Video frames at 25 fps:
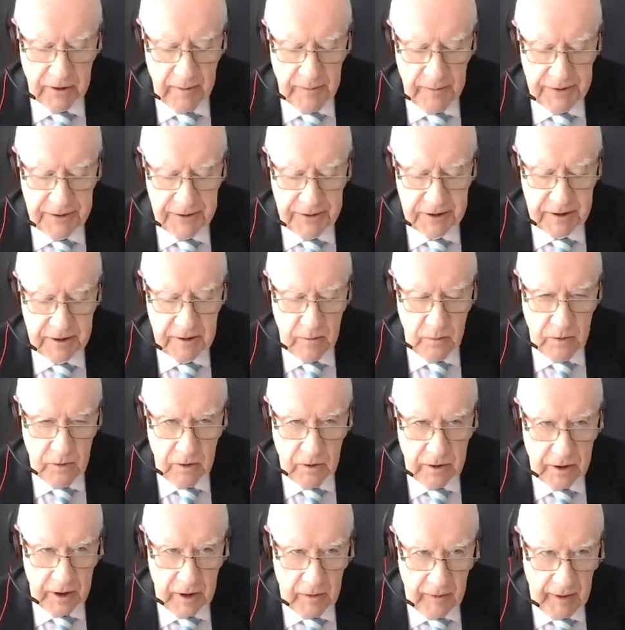
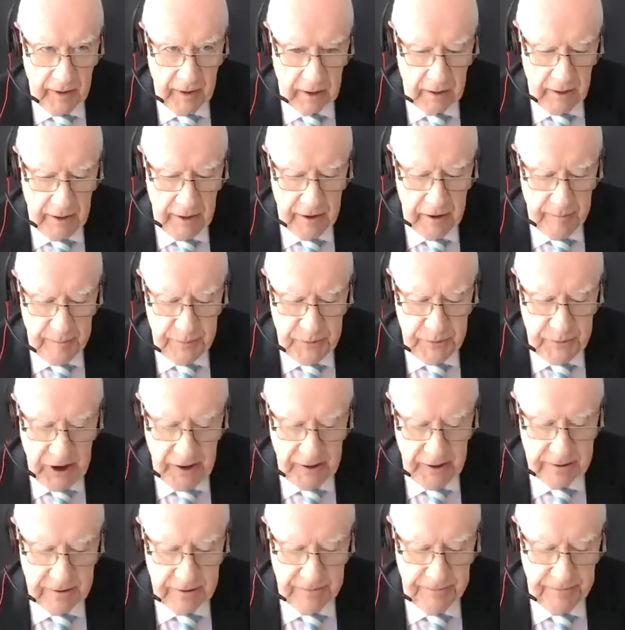economists will correctly
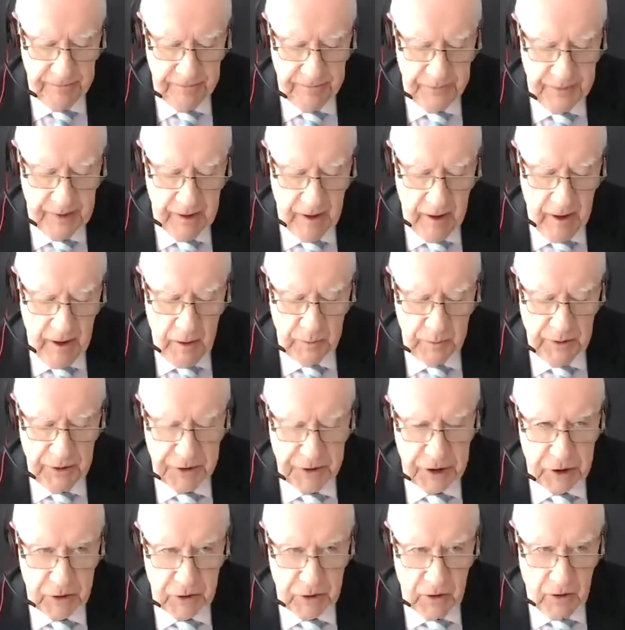object.
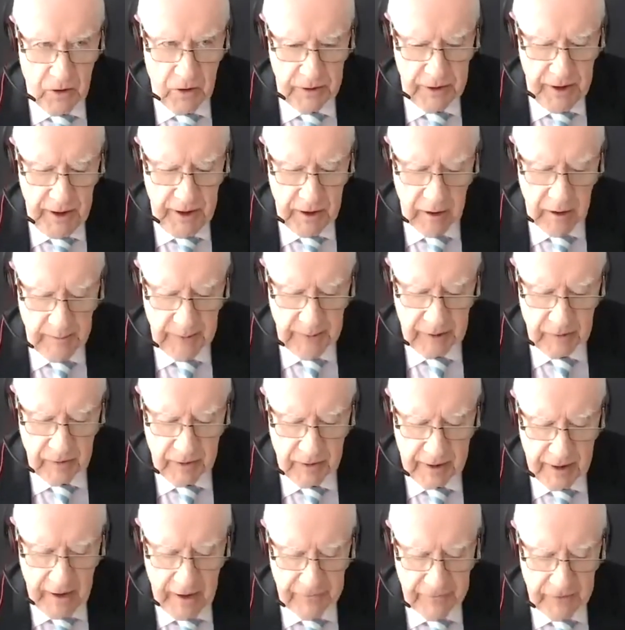With a strong
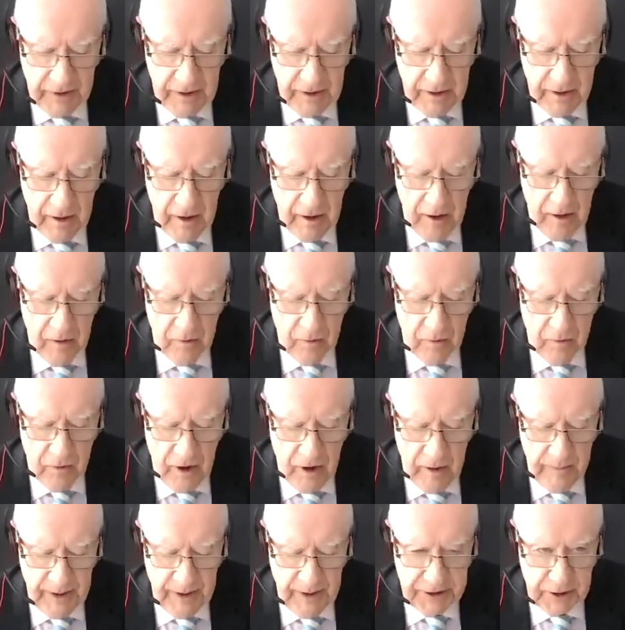economic recovery,
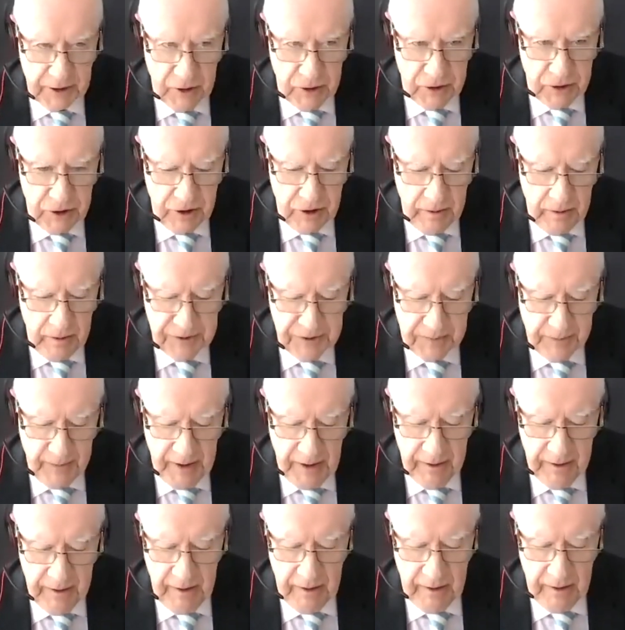robust
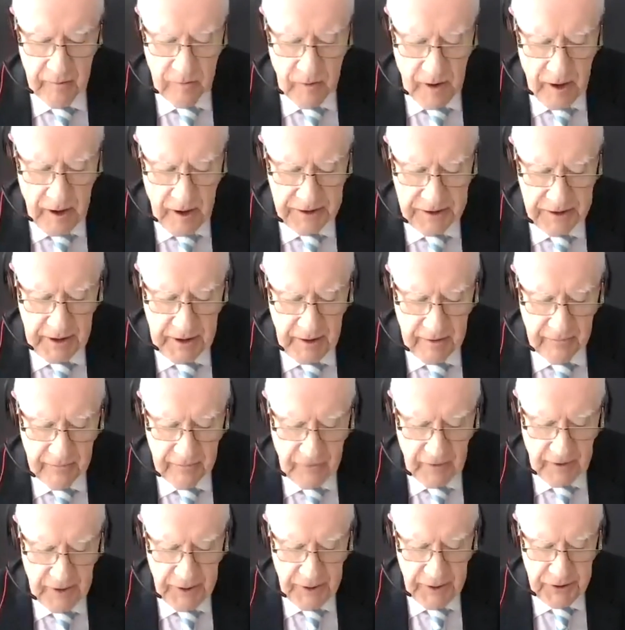consumer spending,
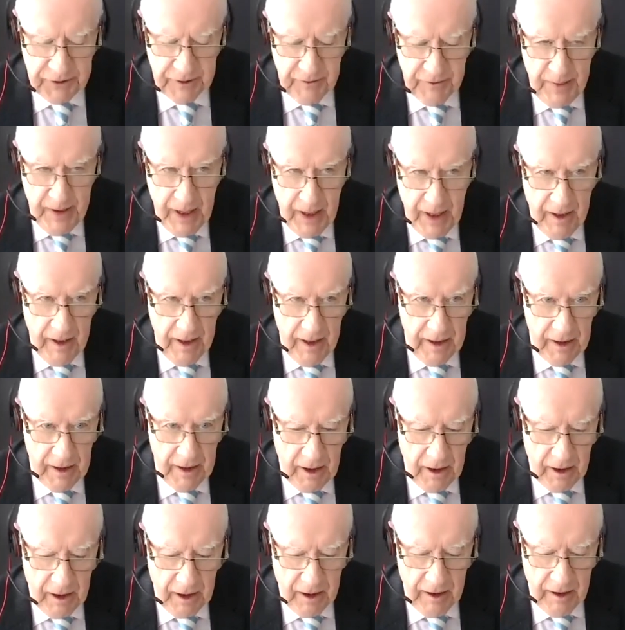rising inflation,
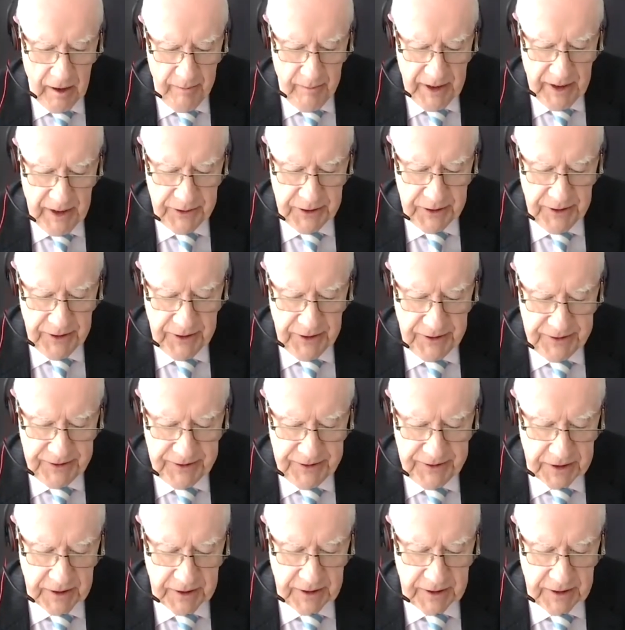and high
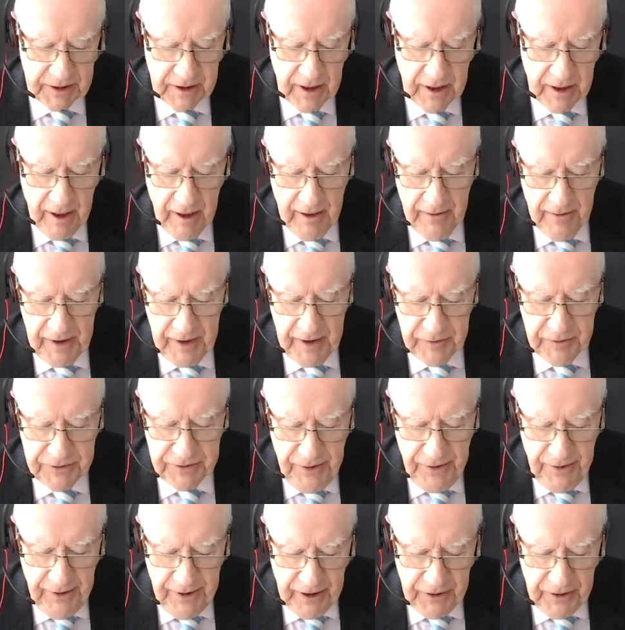budget deficits,
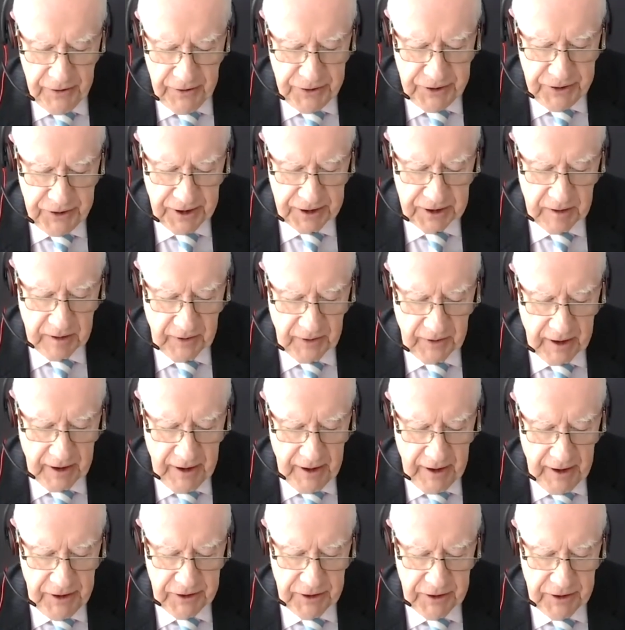there is no
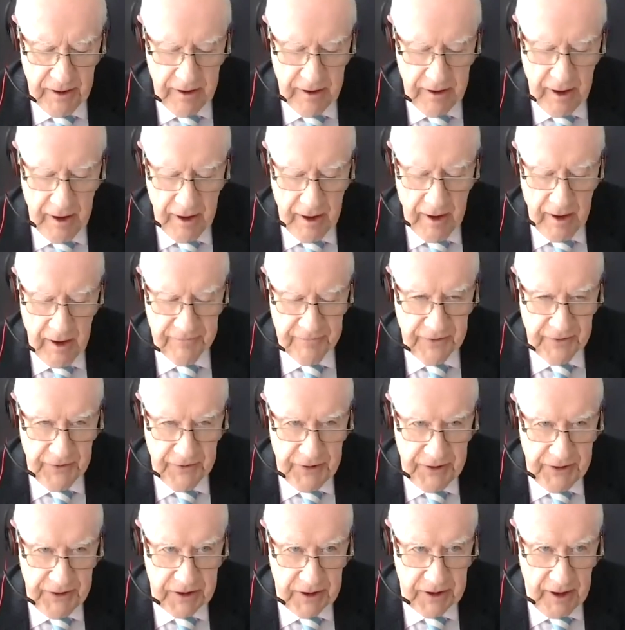justification
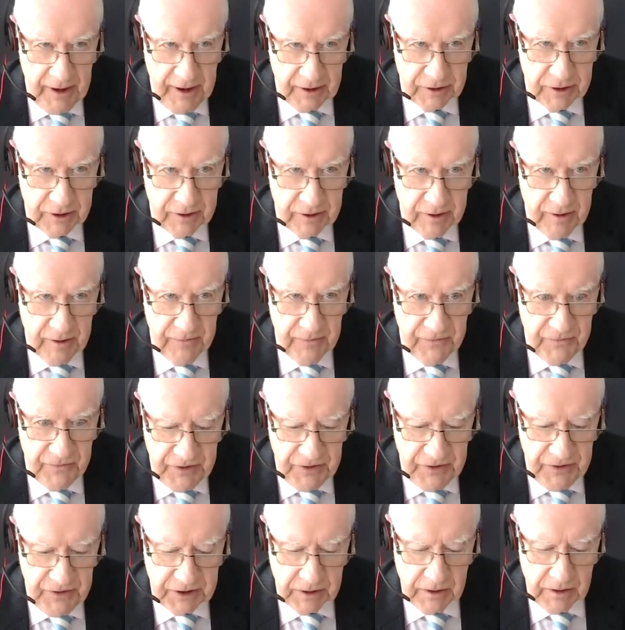for these
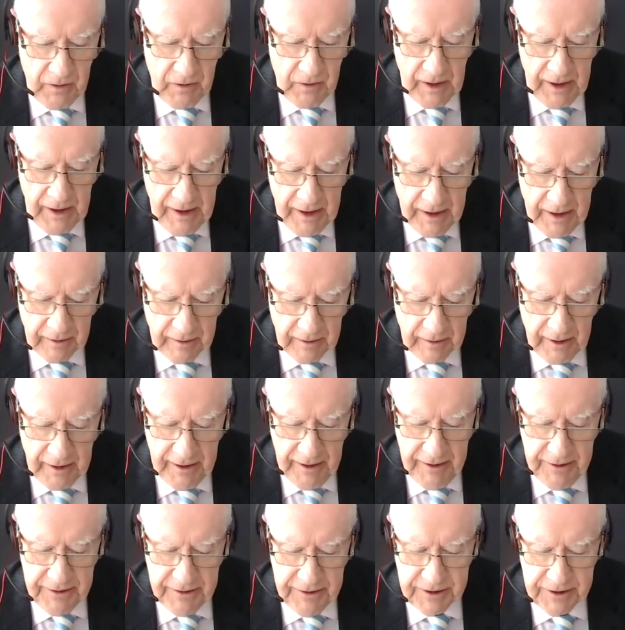extra fiscal
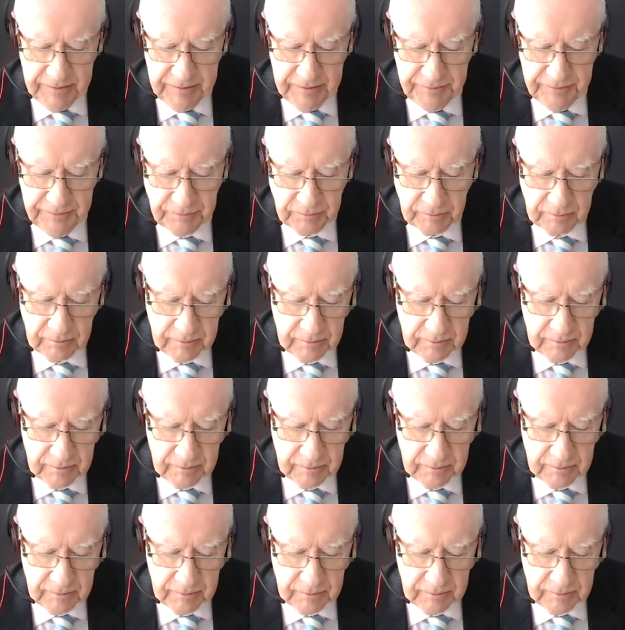outlays.